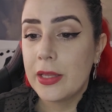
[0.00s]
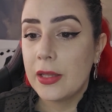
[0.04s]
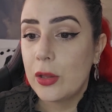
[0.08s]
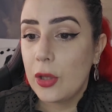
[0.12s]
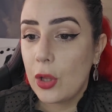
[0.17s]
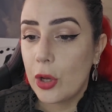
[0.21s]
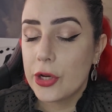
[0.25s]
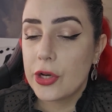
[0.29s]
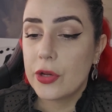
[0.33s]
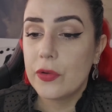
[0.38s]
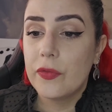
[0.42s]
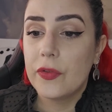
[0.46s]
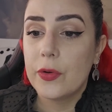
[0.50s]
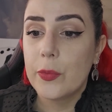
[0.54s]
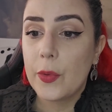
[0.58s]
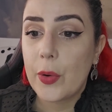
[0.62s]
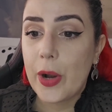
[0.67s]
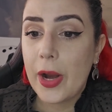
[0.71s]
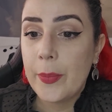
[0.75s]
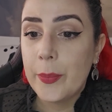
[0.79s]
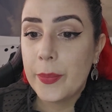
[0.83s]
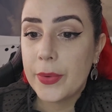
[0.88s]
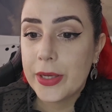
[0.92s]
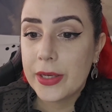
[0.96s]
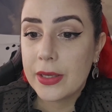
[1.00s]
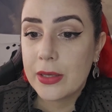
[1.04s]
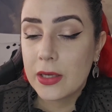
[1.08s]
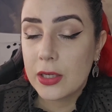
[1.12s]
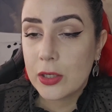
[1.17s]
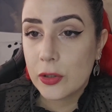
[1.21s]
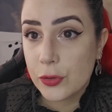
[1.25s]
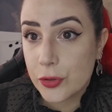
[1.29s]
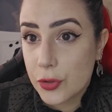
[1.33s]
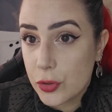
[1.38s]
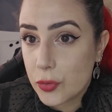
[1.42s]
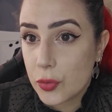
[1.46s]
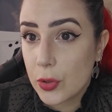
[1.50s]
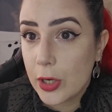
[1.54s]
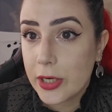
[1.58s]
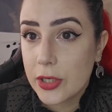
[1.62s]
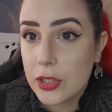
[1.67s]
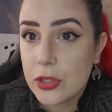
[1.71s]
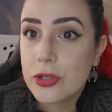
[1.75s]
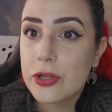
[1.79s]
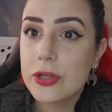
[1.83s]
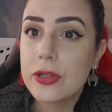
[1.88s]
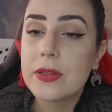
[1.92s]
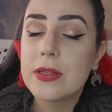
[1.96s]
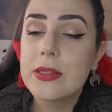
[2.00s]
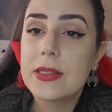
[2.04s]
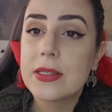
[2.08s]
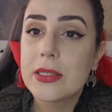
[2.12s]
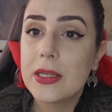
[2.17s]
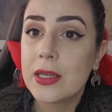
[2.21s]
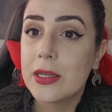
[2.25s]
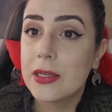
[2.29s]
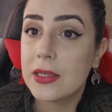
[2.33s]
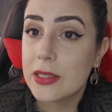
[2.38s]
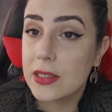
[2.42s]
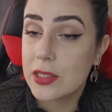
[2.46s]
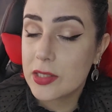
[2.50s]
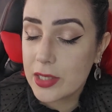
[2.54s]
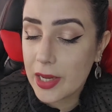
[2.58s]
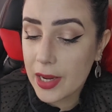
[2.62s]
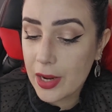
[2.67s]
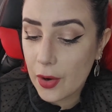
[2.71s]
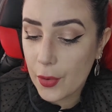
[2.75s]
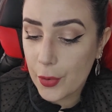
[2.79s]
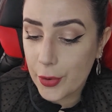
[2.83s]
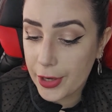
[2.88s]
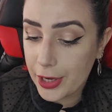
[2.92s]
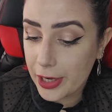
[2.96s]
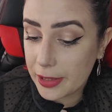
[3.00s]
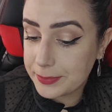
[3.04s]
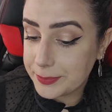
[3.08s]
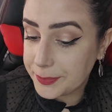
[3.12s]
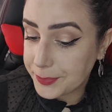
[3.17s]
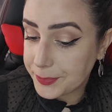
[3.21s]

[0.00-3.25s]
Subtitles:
lot of Arabic constructions in this area.